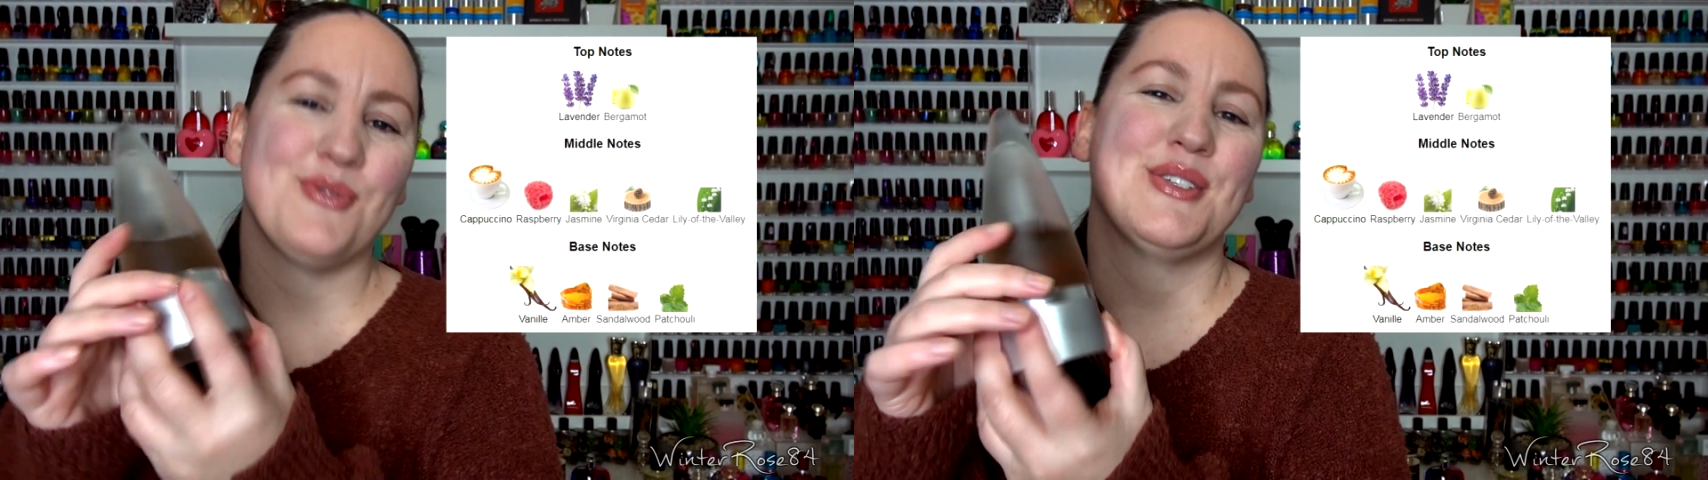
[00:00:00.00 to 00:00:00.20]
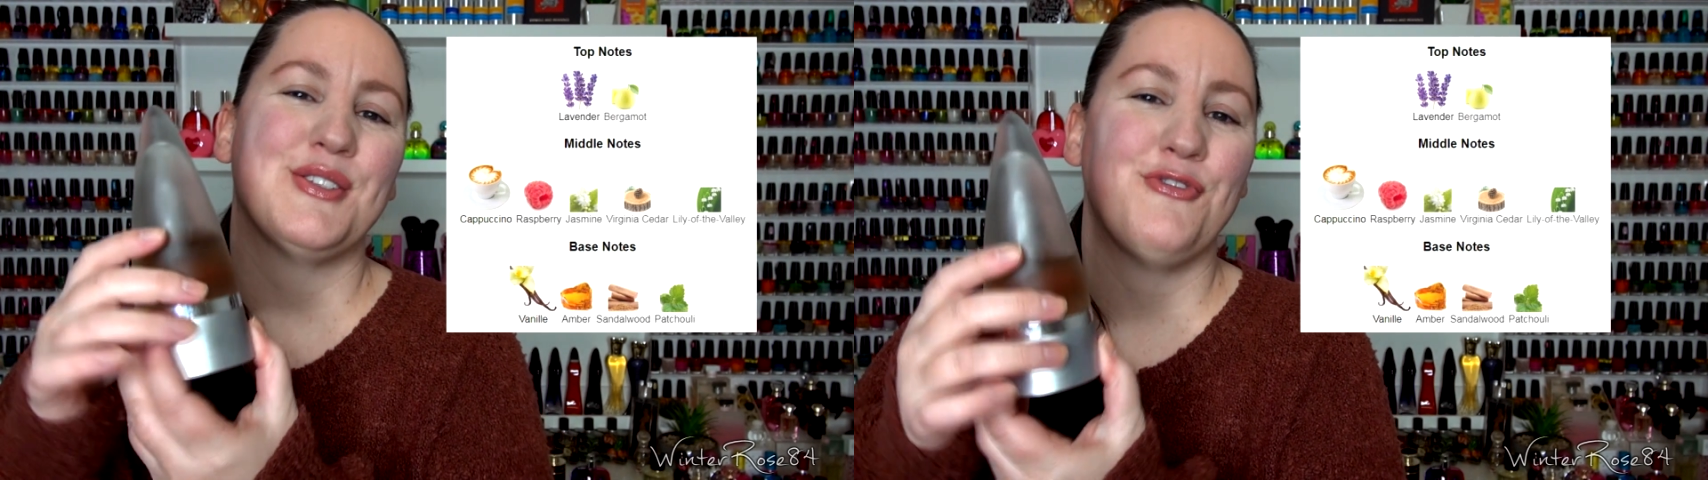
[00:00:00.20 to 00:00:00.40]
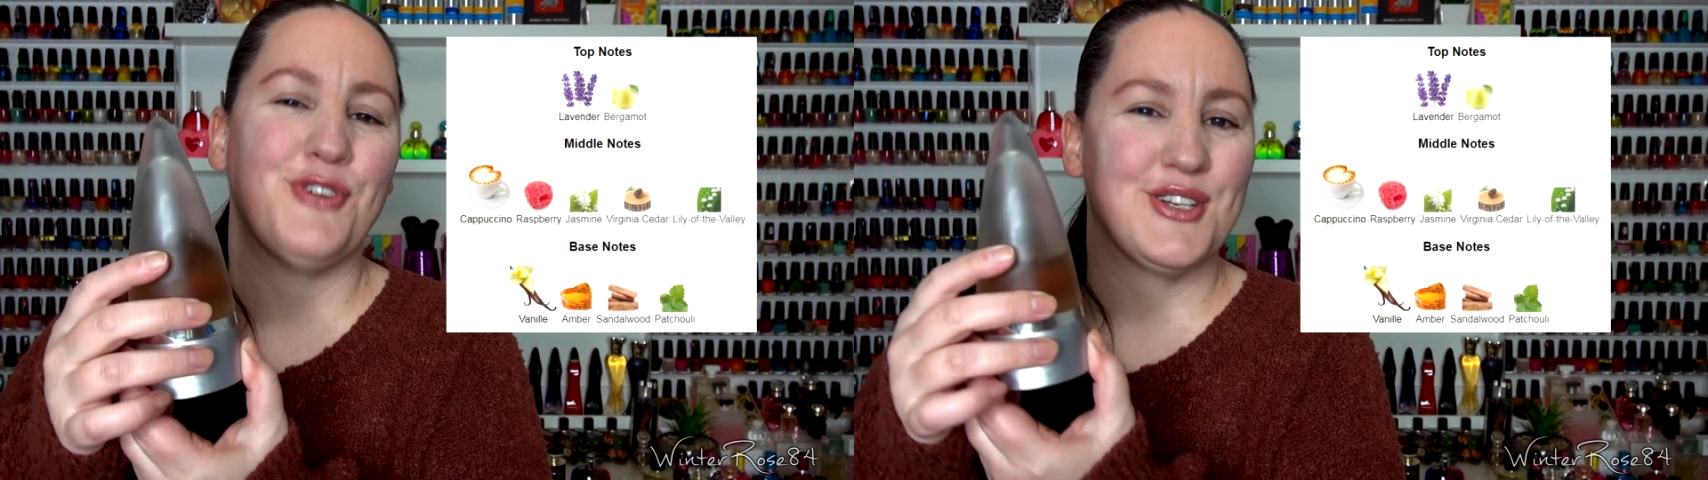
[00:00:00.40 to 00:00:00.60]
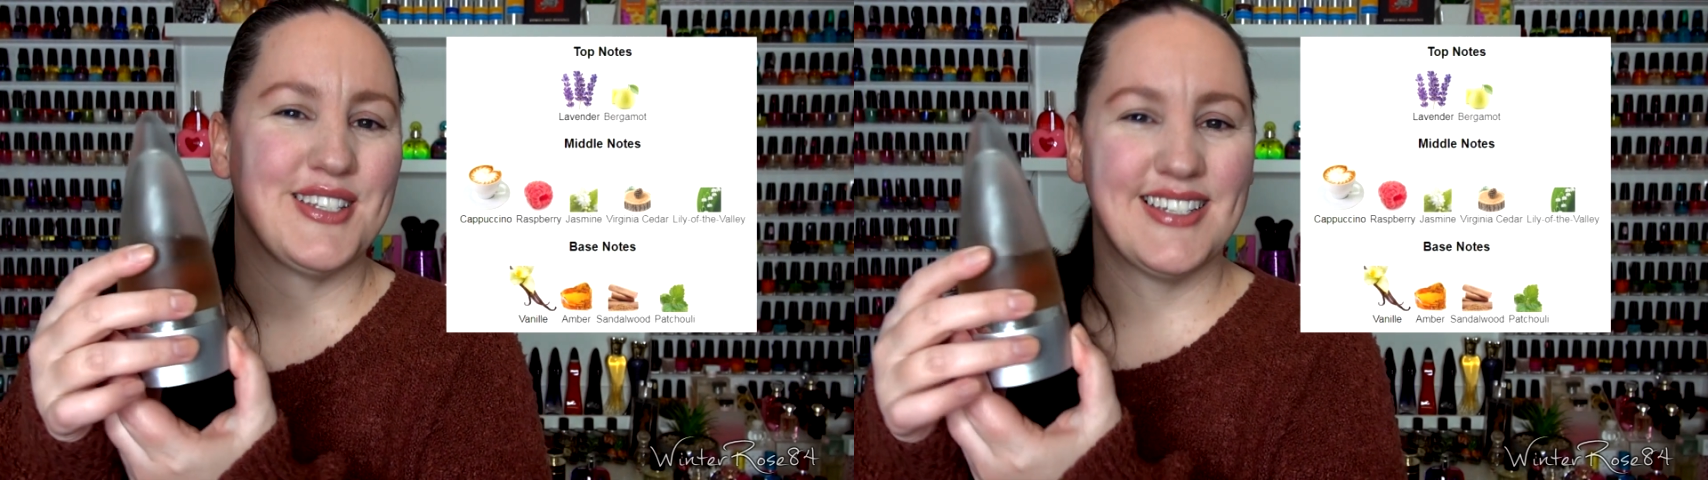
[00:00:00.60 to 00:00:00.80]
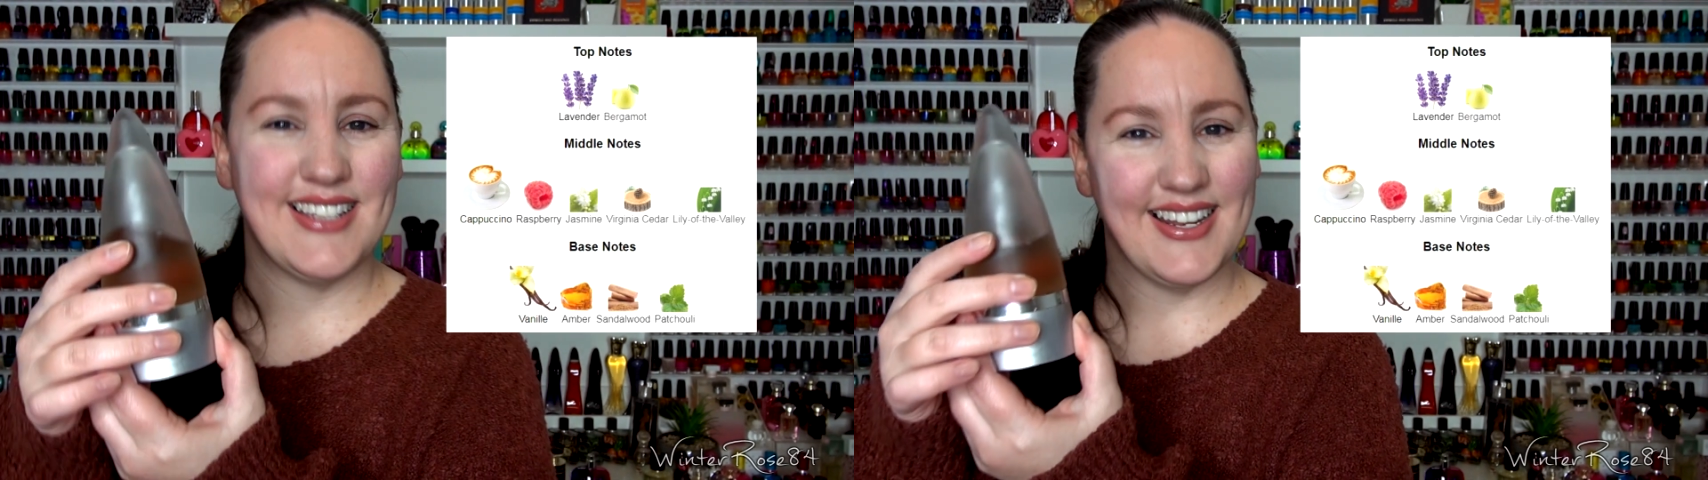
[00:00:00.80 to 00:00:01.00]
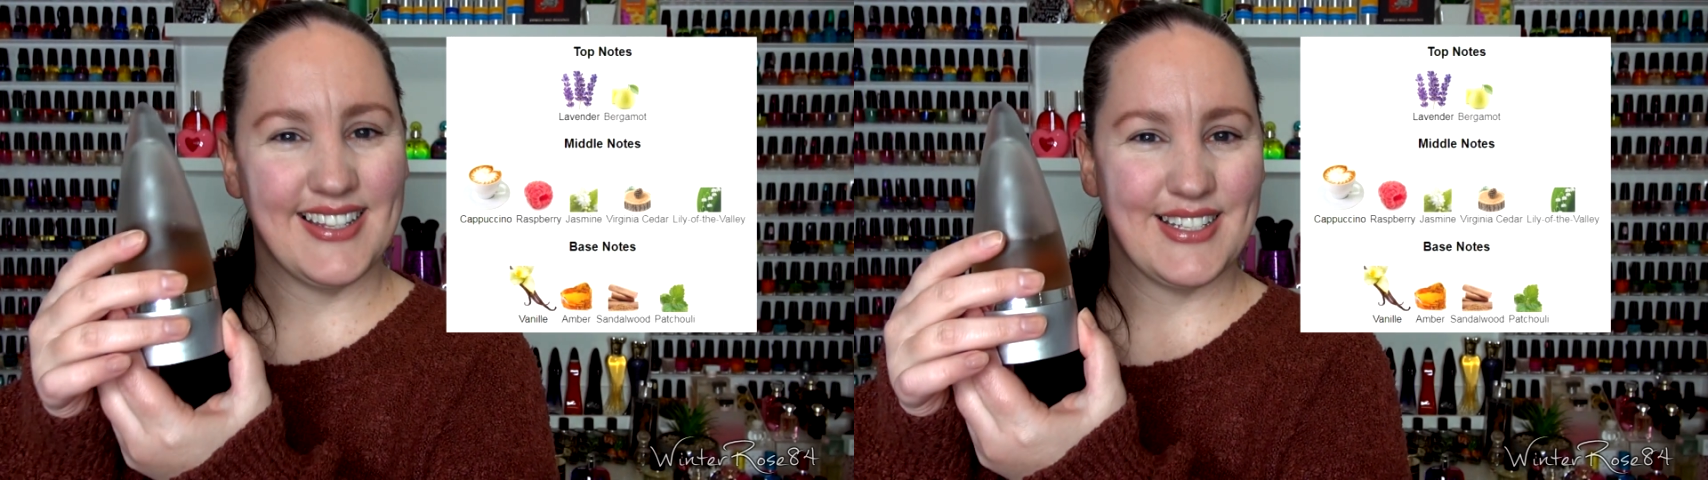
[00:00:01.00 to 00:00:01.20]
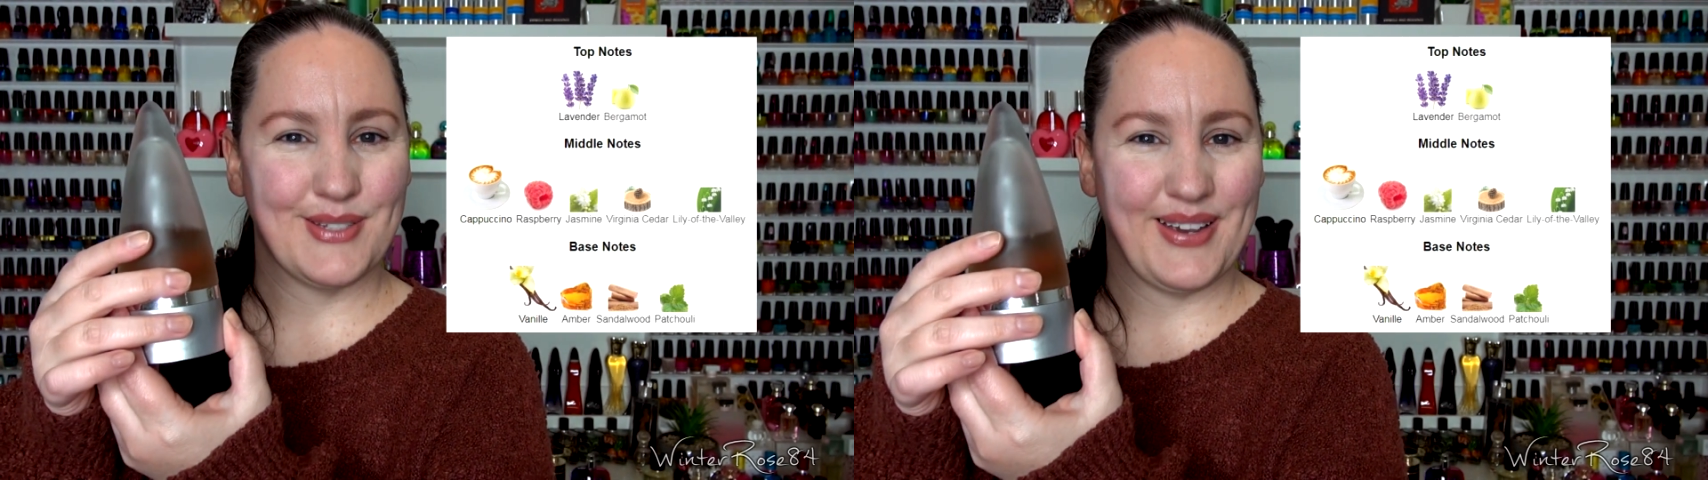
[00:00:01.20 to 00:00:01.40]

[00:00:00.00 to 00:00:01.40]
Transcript: was the first scent this